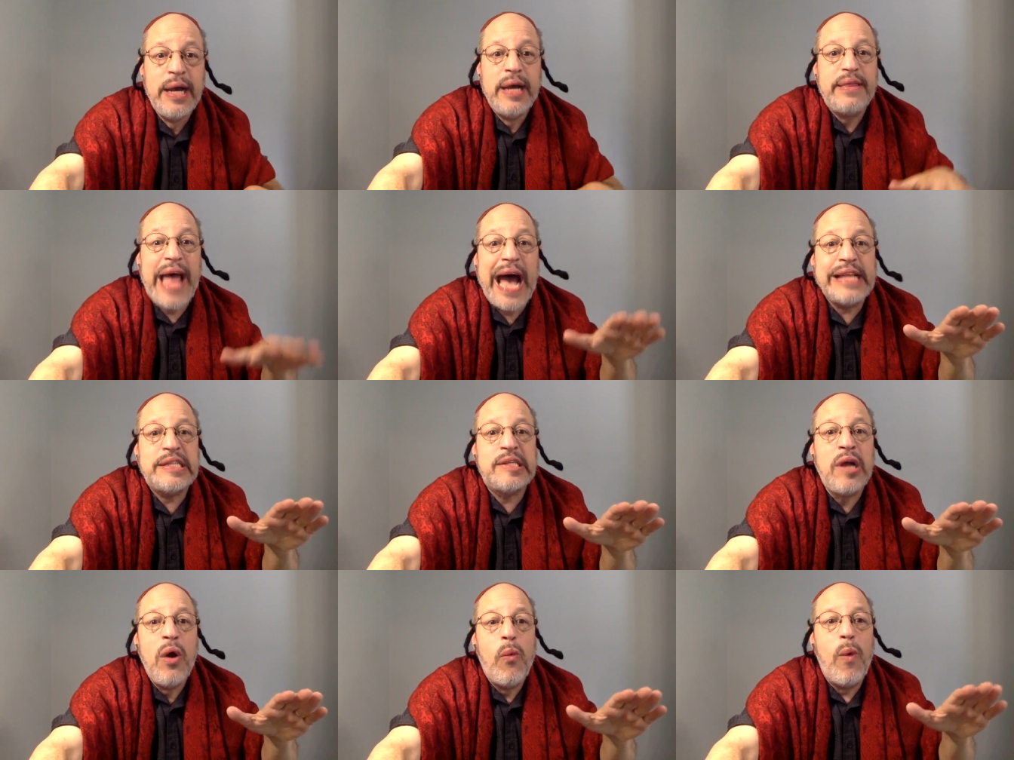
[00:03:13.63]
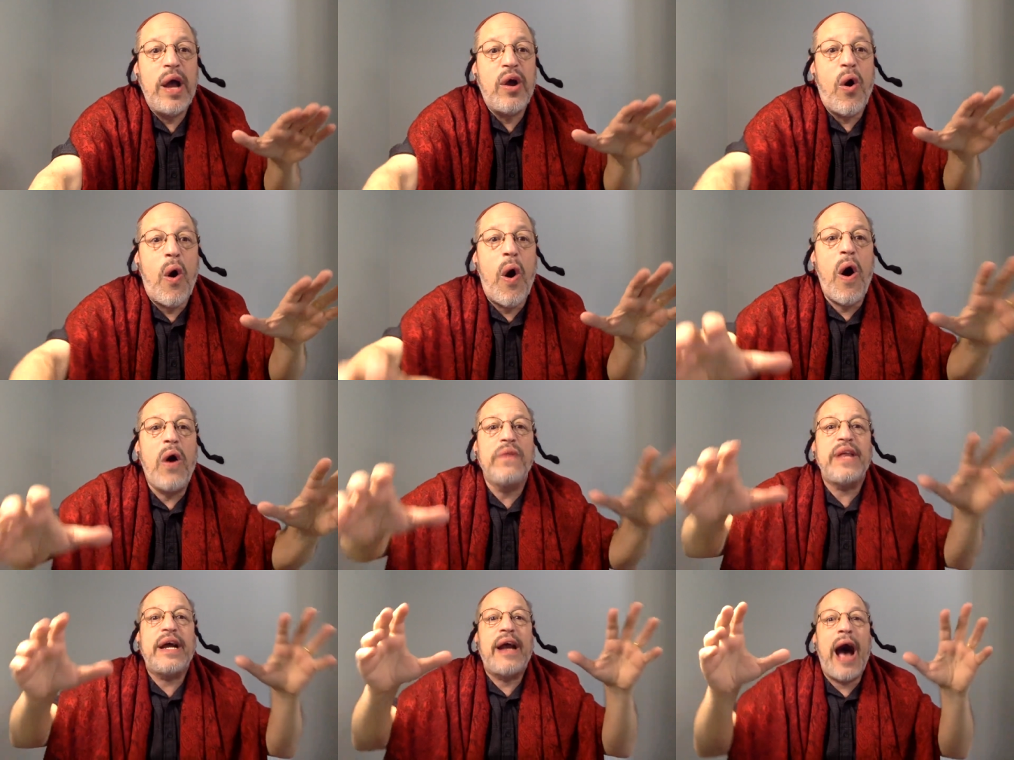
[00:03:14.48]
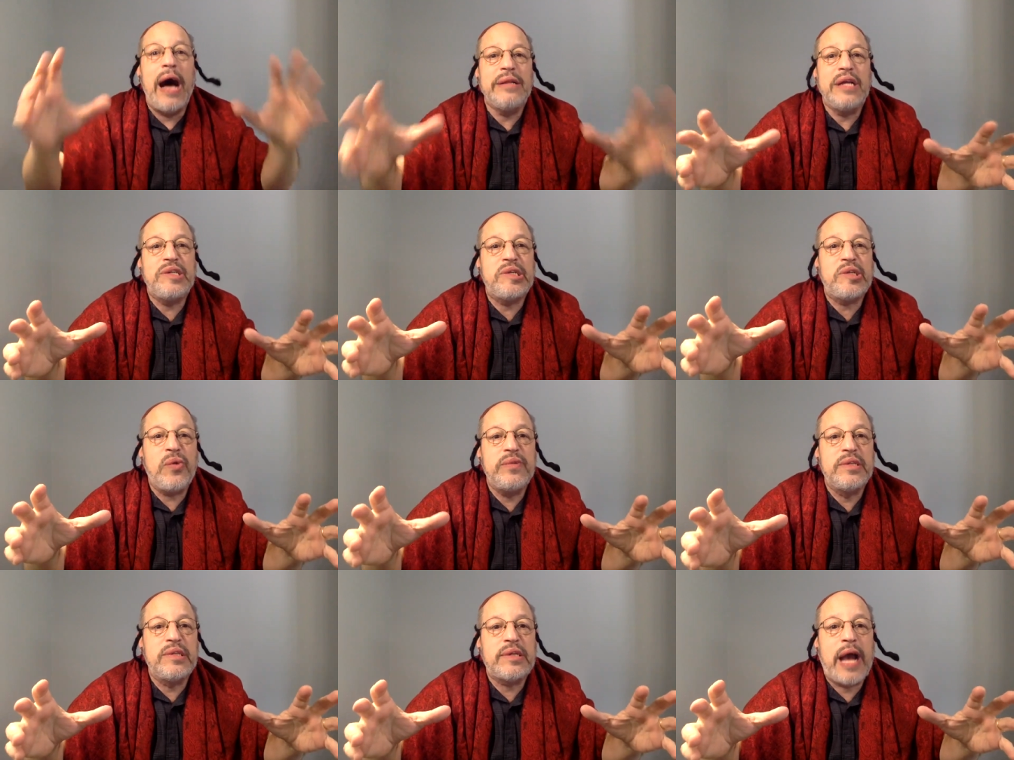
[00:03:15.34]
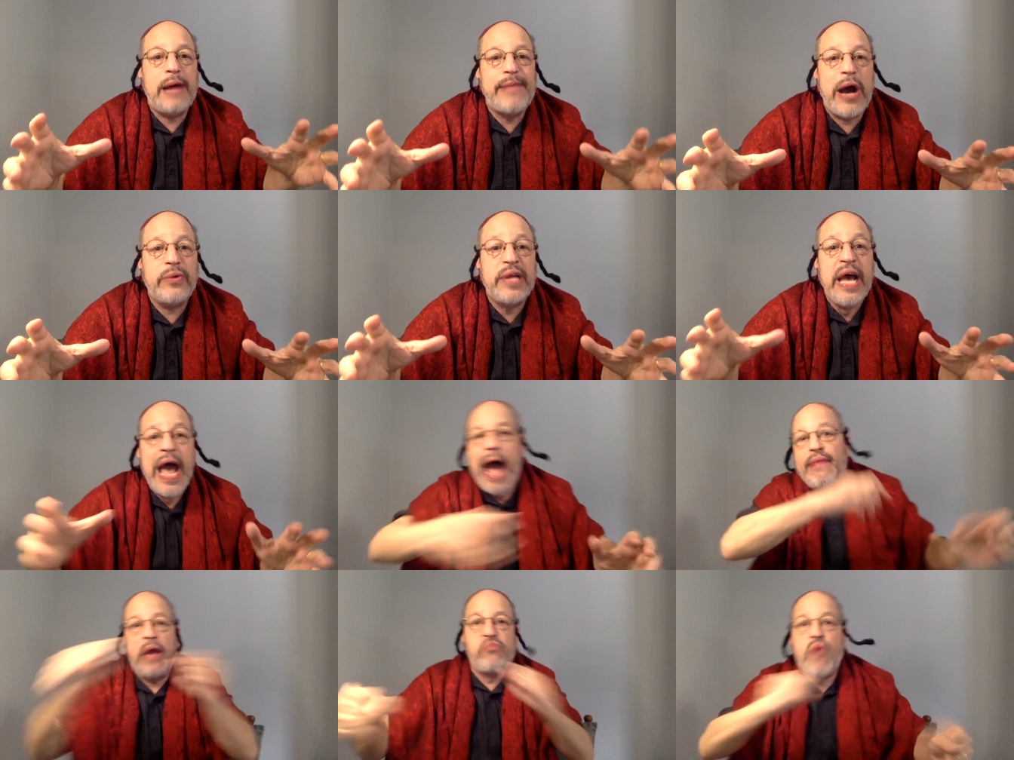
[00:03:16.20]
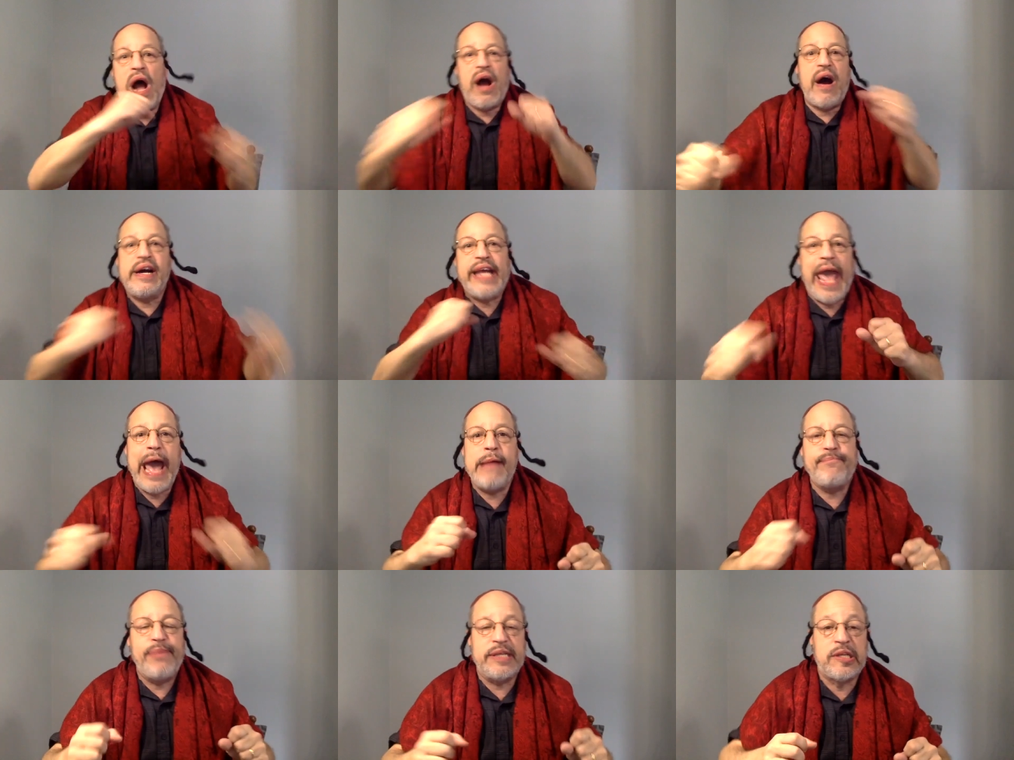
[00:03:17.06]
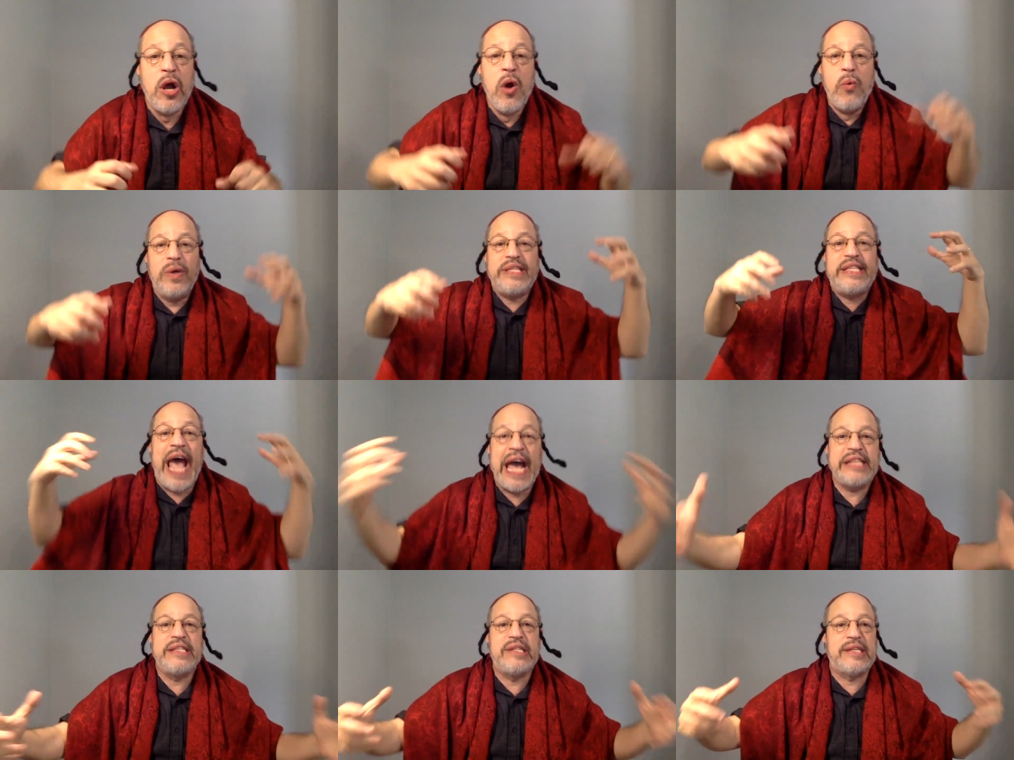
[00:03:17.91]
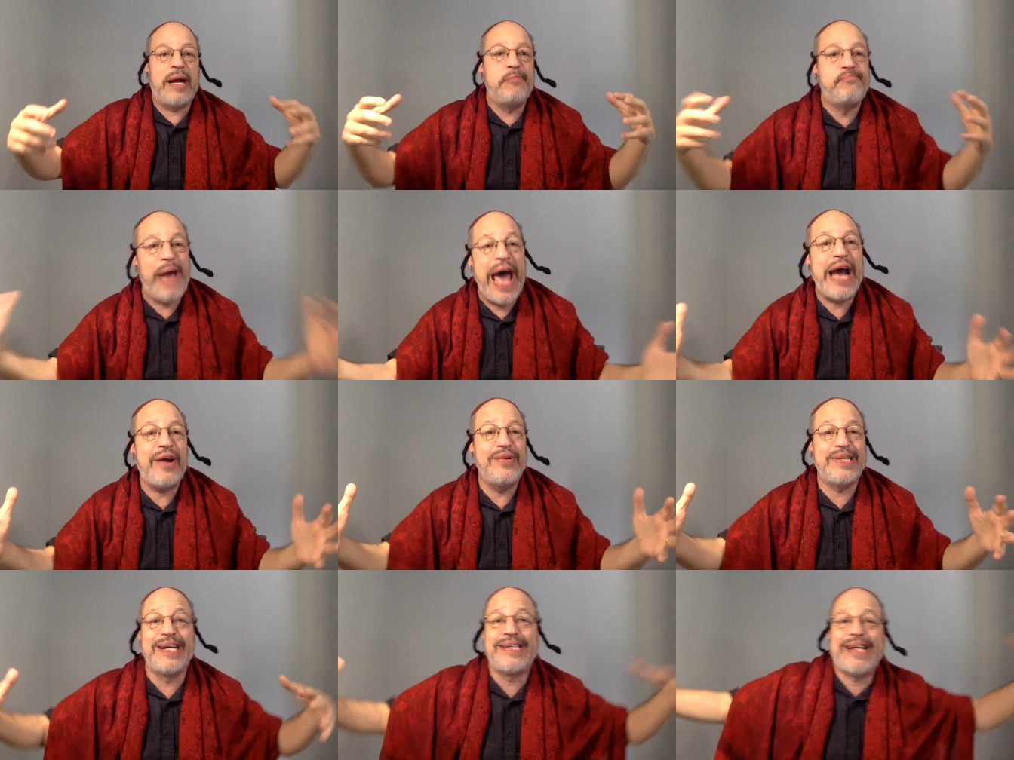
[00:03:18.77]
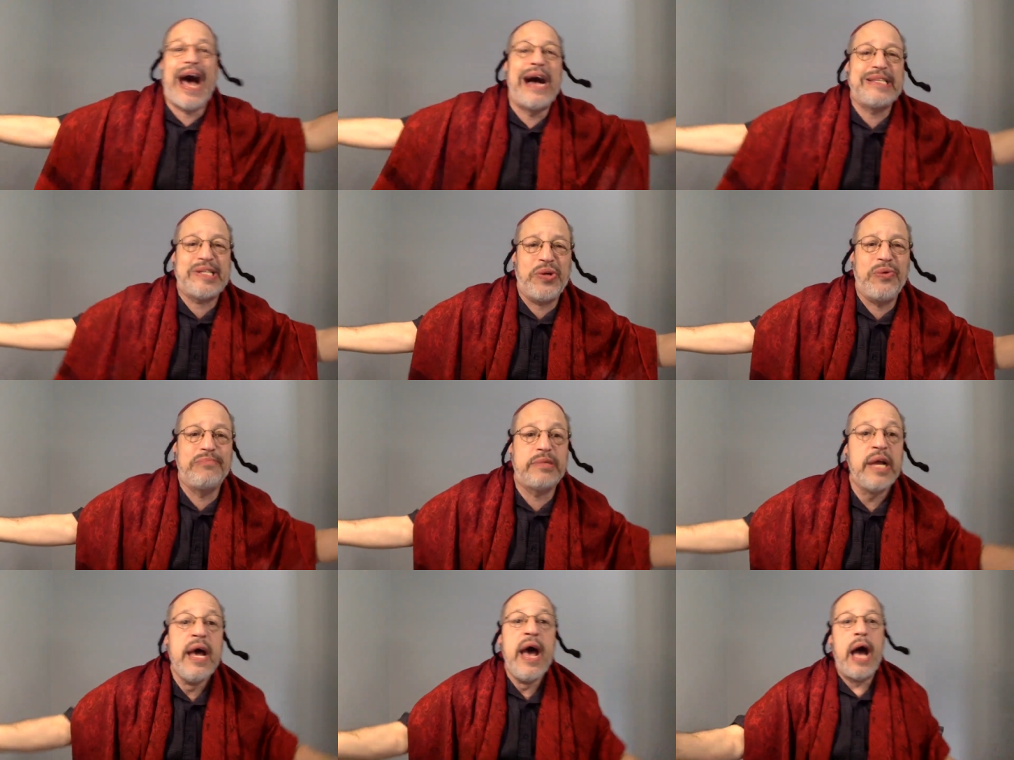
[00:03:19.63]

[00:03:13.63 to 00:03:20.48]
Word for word: That's when all the college students come out and they run on campus with tents and banners and costumes,